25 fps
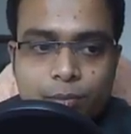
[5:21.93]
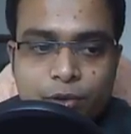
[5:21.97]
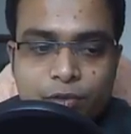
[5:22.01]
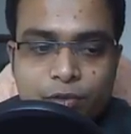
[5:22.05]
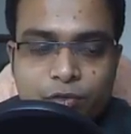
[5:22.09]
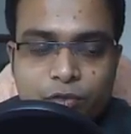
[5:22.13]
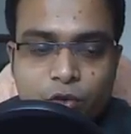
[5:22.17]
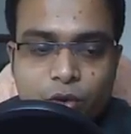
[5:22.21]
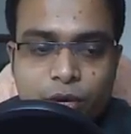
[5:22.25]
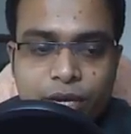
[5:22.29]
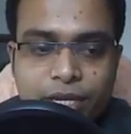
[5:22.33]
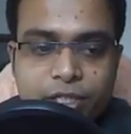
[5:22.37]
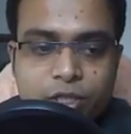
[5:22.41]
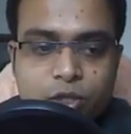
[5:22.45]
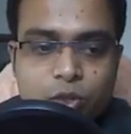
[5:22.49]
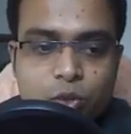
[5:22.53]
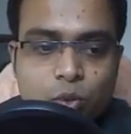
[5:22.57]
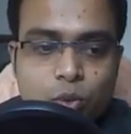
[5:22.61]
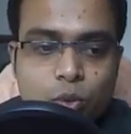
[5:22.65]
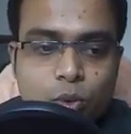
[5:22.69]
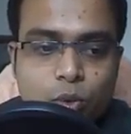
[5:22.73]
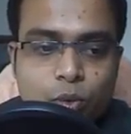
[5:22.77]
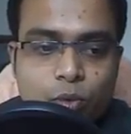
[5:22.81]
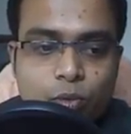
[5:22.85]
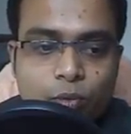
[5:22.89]
before
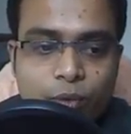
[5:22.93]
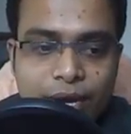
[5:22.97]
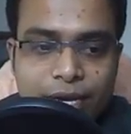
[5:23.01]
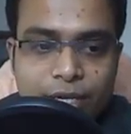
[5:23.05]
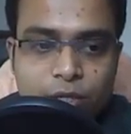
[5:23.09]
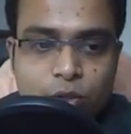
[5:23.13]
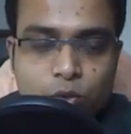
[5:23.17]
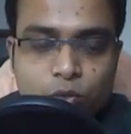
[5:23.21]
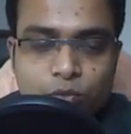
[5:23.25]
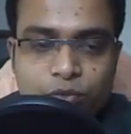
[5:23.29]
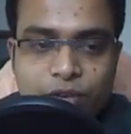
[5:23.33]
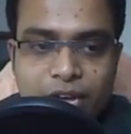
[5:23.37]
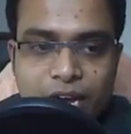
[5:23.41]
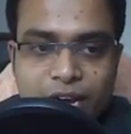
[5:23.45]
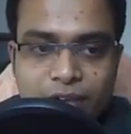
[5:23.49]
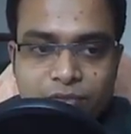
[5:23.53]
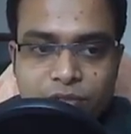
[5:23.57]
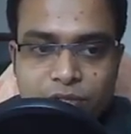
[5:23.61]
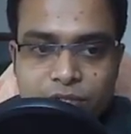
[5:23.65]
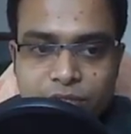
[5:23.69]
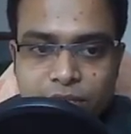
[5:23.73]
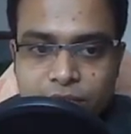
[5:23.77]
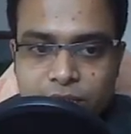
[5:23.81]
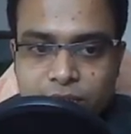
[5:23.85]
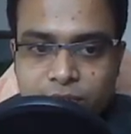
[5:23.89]
x2, y2, we
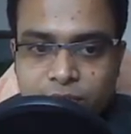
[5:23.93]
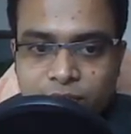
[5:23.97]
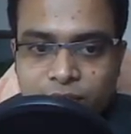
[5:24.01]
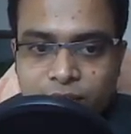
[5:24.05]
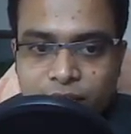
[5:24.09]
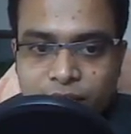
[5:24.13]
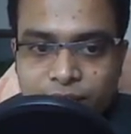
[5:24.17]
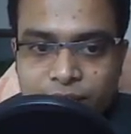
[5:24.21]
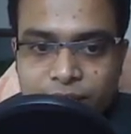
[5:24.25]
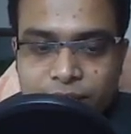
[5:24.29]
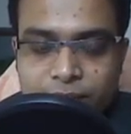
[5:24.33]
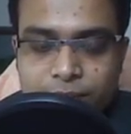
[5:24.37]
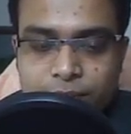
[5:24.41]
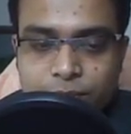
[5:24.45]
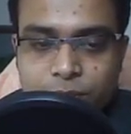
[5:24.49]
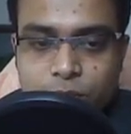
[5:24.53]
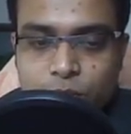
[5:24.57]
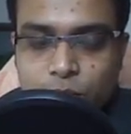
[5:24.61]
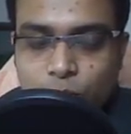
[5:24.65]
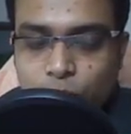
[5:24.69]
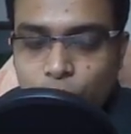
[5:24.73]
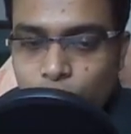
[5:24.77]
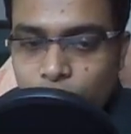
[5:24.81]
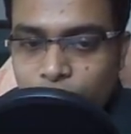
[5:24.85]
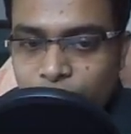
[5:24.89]
have this x1, y1.
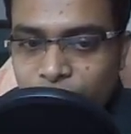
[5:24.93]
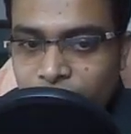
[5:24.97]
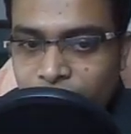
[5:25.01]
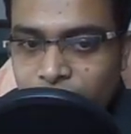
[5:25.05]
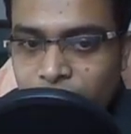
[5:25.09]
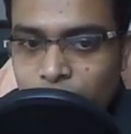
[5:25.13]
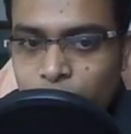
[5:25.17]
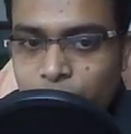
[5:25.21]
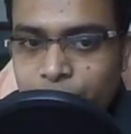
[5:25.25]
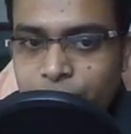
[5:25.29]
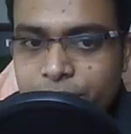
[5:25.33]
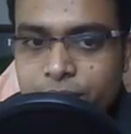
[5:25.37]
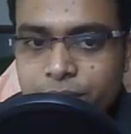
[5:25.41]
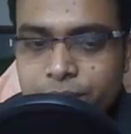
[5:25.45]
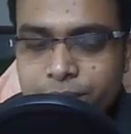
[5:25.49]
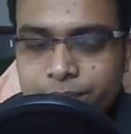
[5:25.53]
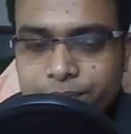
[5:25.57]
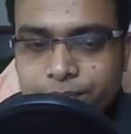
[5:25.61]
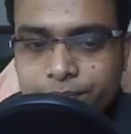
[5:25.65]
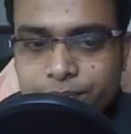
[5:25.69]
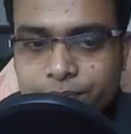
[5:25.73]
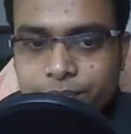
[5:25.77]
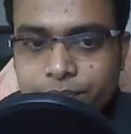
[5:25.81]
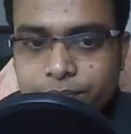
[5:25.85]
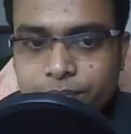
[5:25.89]
So what we'll do is,
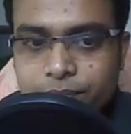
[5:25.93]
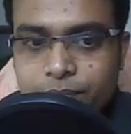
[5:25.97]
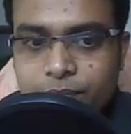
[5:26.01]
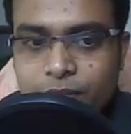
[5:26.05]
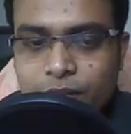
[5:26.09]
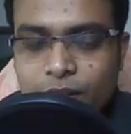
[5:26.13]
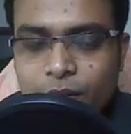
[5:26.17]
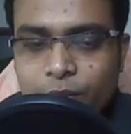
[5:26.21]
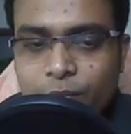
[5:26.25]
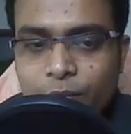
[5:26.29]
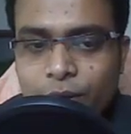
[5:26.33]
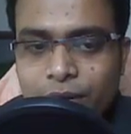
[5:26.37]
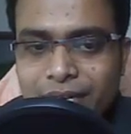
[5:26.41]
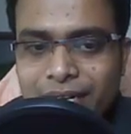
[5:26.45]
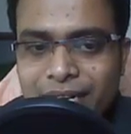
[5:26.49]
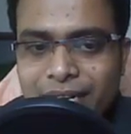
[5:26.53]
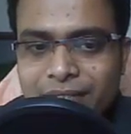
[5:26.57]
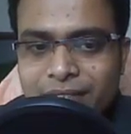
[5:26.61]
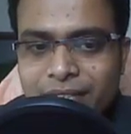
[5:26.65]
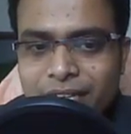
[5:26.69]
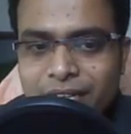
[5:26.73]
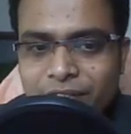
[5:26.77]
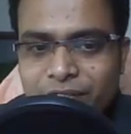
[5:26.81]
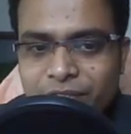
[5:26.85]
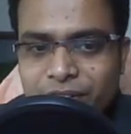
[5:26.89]
we'll
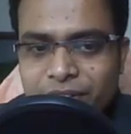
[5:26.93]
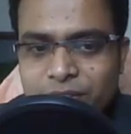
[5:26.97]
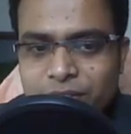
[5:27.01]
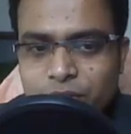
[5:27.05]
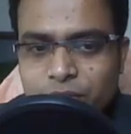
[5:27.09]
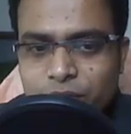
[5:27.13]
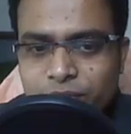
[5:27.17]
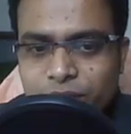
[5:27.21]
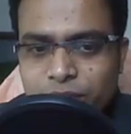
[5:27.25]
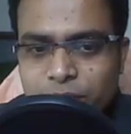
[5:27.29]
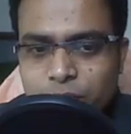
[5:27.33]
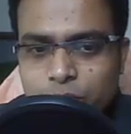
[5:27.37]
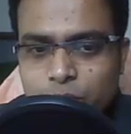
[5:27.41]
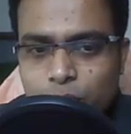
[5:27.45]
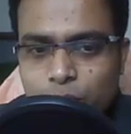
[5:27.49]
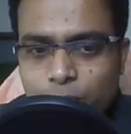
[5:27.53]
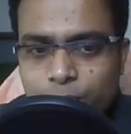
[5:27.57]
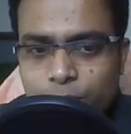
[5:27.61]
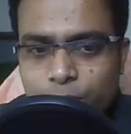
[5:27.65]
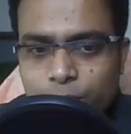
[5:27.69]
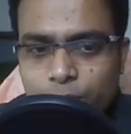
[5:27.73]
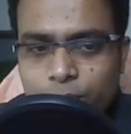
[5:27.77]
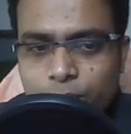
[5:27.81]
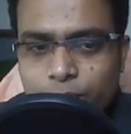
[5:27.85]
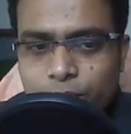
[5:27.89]
take the reference of this
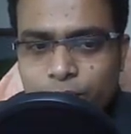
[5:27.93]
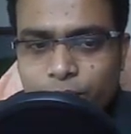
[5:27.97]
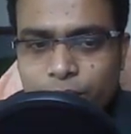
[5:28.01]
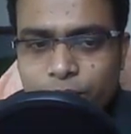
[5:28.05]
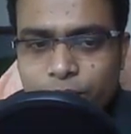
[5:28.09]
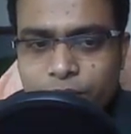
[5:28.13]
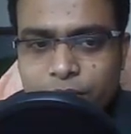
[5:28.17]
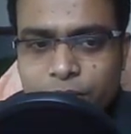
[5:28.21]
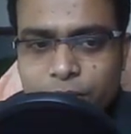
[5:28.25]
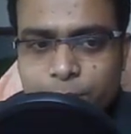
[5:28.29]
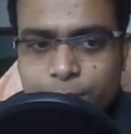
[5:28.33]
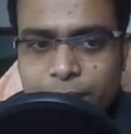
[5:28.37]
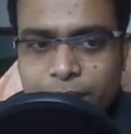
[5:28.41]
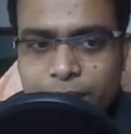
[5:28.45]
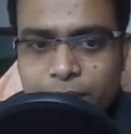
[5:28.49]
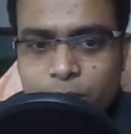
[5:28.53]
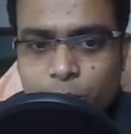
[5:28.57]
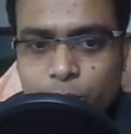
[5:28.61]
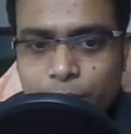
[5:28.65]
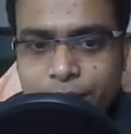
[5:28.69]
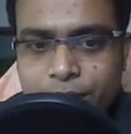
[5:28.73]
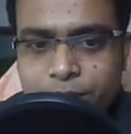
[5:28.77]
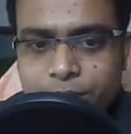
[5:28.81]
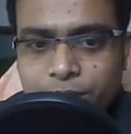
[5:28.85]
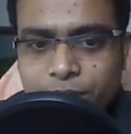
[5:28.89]
top view with respect
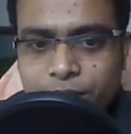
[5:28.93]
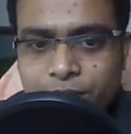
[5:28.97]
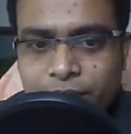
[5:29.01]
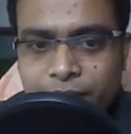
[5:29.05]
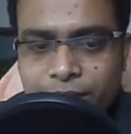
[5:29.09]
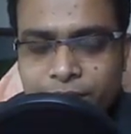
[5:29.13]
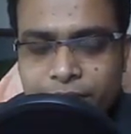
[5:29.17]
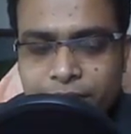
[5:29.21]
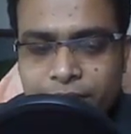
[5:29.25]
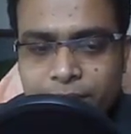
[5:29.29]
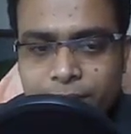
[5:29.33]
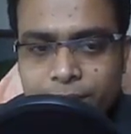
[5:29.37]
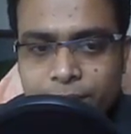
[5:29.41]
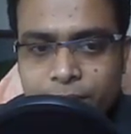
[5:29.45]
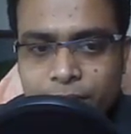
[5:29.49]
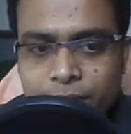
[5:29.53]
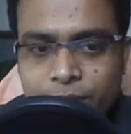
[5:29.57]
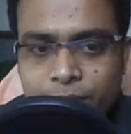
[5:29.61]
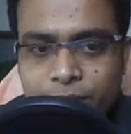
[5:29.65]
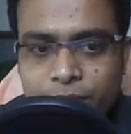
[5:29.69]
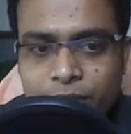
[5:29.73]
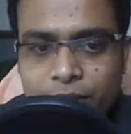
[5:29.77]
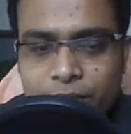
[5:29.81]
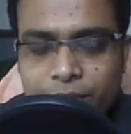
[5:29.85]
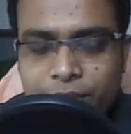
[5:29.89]
to x1, y1.
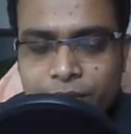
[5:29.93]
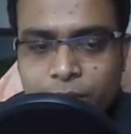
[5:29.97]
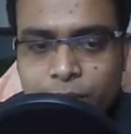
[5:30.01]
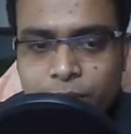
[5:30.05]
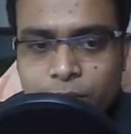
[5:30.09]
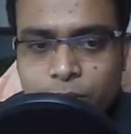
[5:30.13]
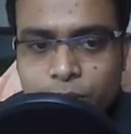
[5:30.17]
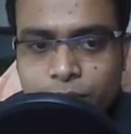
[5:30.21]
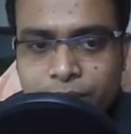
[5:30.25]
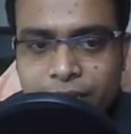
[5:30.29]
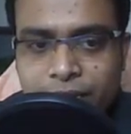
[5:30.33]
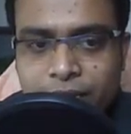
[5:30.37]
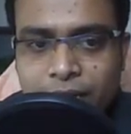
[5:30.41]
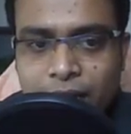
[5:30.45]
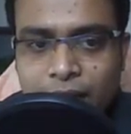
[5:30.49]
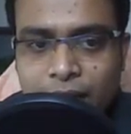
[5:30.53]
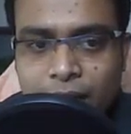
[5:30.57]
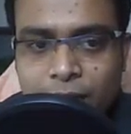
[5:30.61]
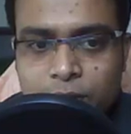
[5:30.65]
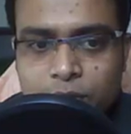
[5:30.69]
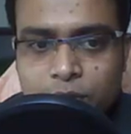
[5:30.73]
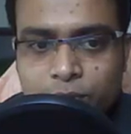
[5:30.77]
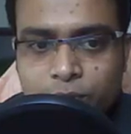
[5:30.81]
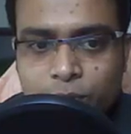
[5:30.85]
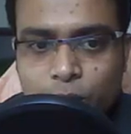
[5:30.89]
We're, we're going to take
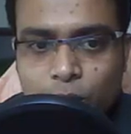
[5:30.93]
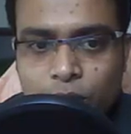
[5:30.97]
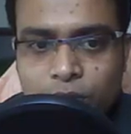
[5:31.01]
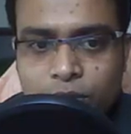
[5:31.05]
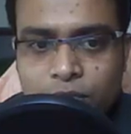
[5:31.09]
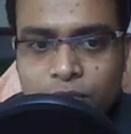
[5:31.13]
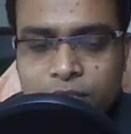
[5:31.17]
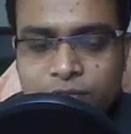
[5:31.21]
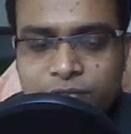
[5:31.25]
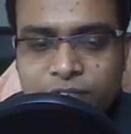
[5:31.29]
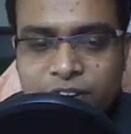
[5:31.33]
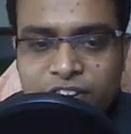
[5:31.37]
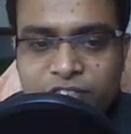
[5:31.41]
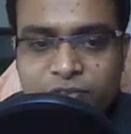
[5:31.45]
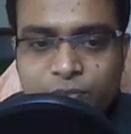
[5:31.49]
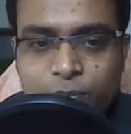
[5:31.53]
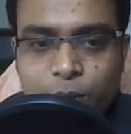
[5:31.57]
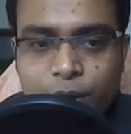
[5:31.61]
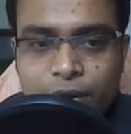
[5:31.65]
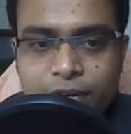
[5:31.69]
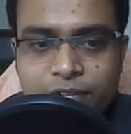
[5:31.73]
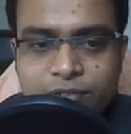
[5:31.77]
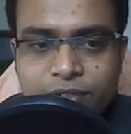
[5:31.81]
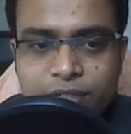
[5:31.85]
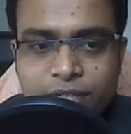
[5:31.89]
arcs of all these five
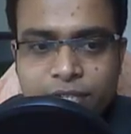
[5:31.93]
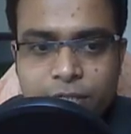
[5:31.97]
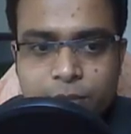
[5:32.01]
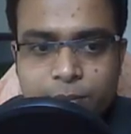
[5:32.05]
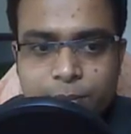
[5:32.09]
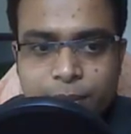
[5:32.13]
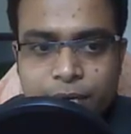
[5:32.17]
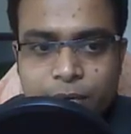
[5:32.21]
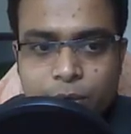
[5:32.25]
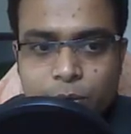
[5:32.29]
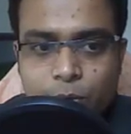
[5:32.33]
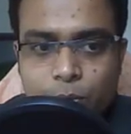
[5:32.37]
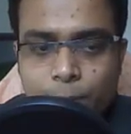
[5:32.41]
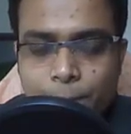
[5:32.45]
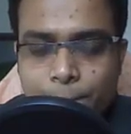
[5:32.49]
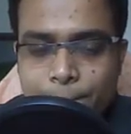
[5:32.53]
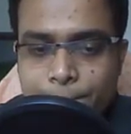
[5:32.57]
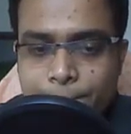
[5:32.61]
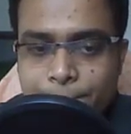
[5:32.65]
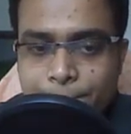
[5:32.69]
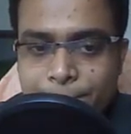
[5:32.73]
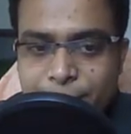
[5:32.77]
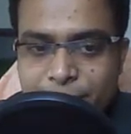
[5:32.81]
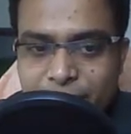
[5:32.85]
points with respect to